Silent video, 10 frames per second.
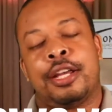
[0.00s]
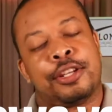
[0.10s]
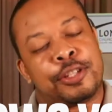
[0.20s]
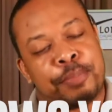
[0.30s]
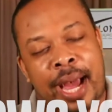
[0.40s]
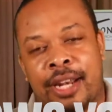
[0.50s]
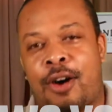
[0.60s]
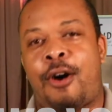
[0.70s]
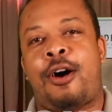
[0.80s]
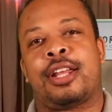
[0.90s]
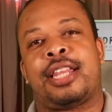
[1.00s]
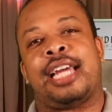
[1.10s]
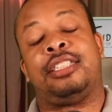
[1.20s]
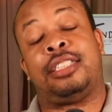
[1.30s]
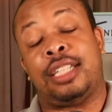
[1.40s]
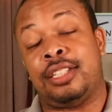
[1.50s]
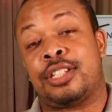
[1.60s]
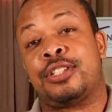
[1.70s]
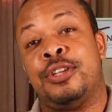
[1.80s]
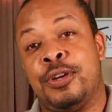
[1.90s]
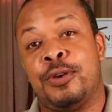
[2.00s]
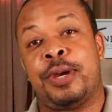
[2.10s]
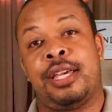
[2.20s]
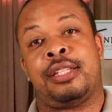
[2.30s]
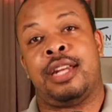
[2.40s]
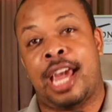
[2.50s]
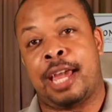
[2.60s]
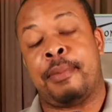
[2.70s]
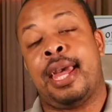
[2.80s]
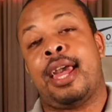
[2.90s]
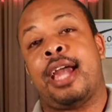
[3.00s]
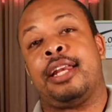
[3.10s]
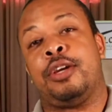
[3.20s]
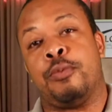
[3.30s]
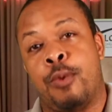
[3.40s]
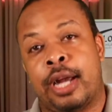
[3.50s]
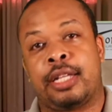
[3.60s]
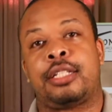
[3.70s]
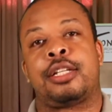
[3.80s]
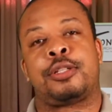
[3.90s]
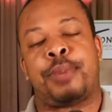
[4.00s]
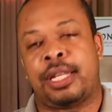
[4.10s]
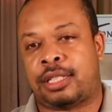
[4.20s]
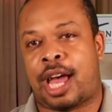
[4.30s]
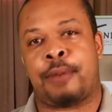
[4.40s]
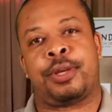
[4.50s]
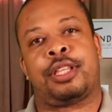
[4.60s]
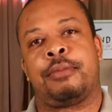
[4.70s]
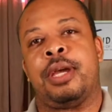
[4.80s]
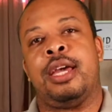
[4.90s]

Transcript: despite all of that, Jesus knew his name and he wanted to spend time with him.